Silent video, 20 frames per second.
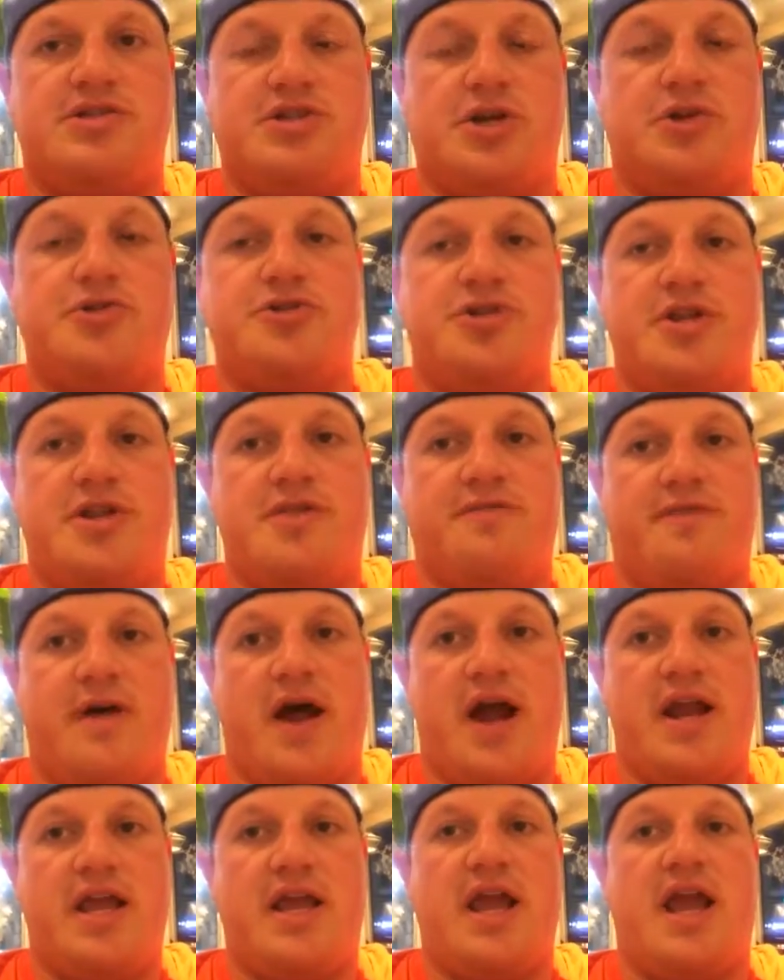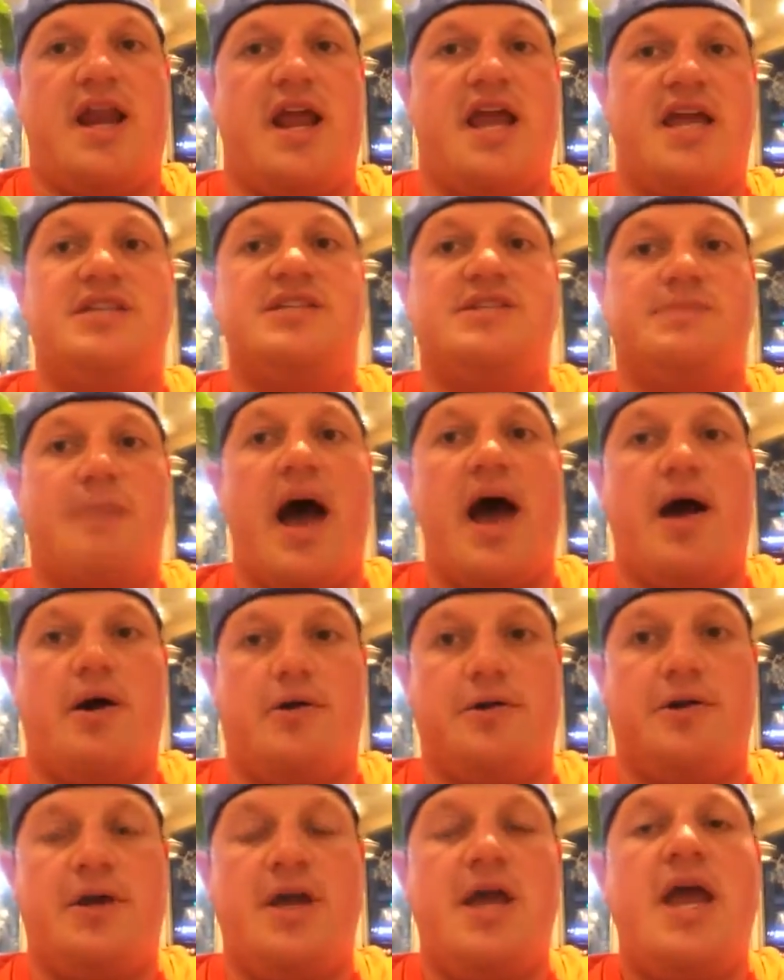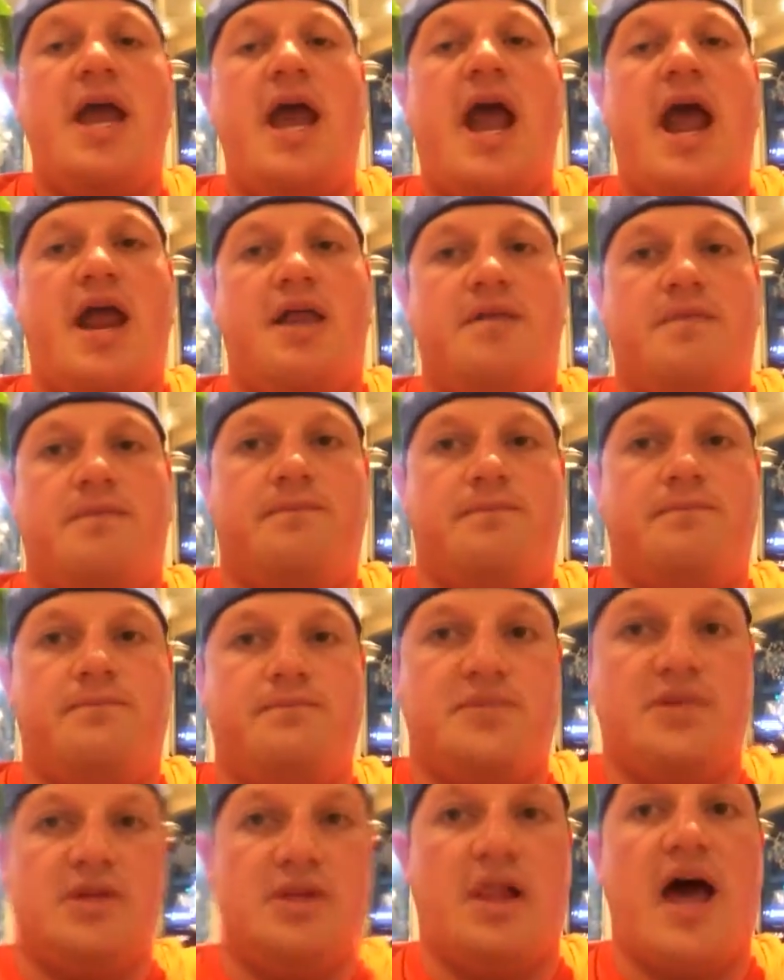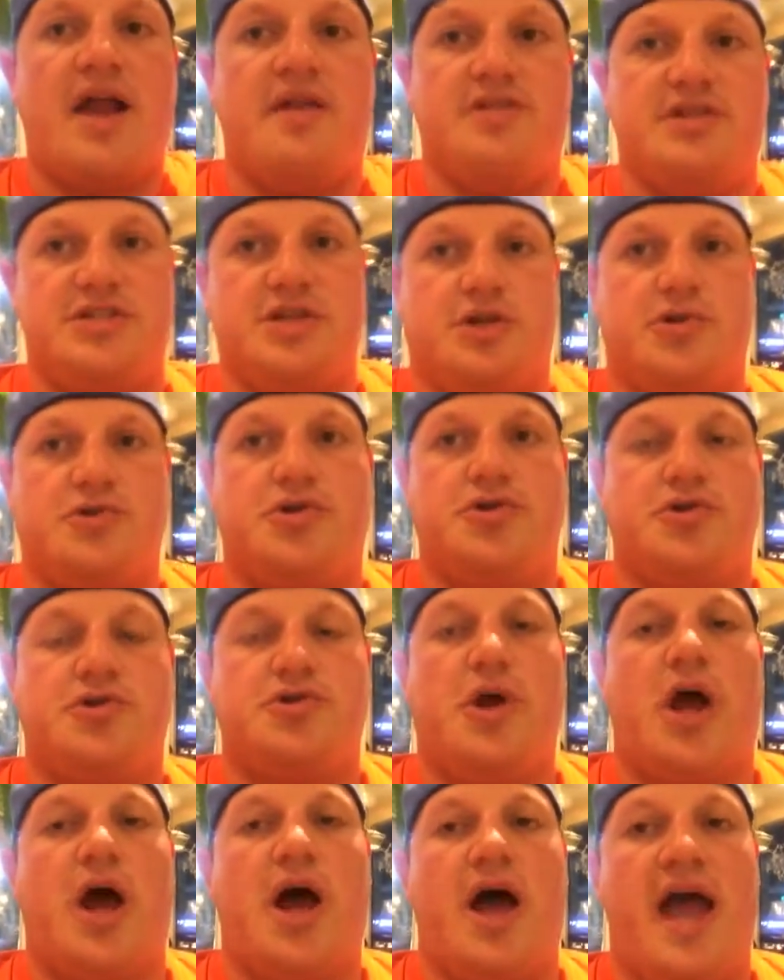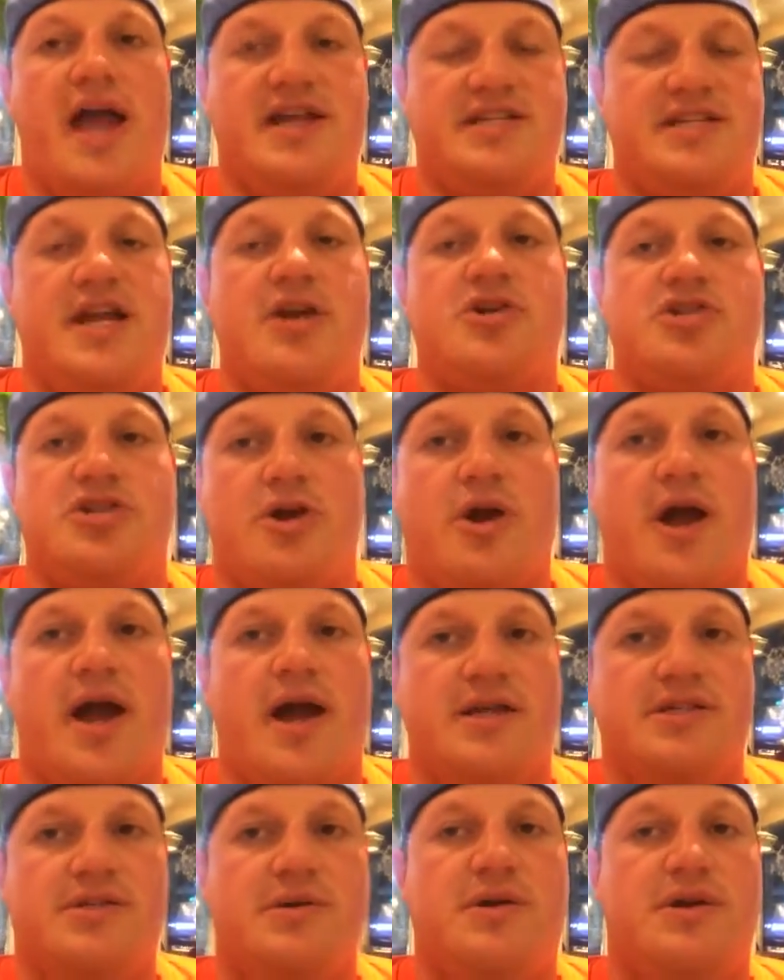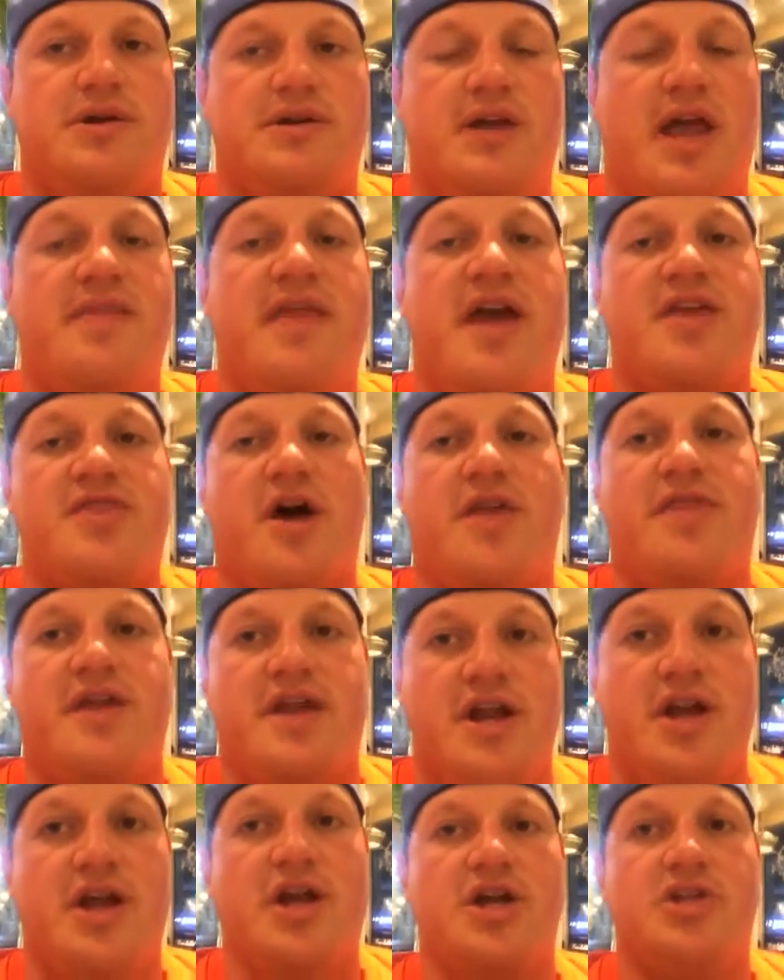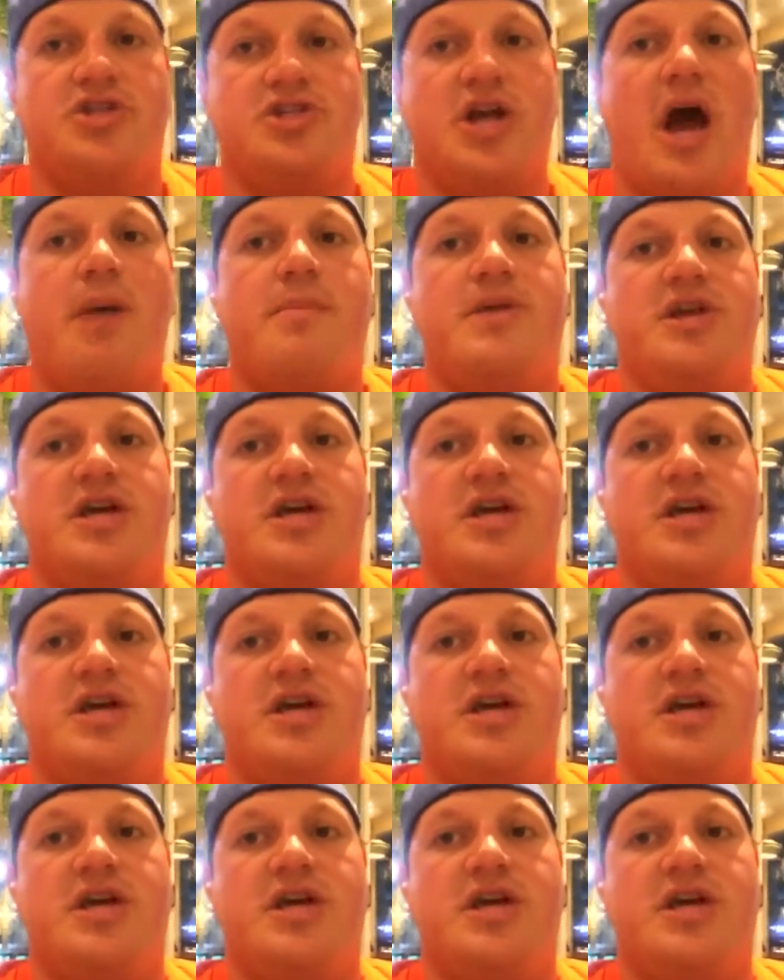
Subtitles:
The soldiers did the fighting, and he smiled. And a lot of the soldiers had tears in their eyes, and they thought they did a good job.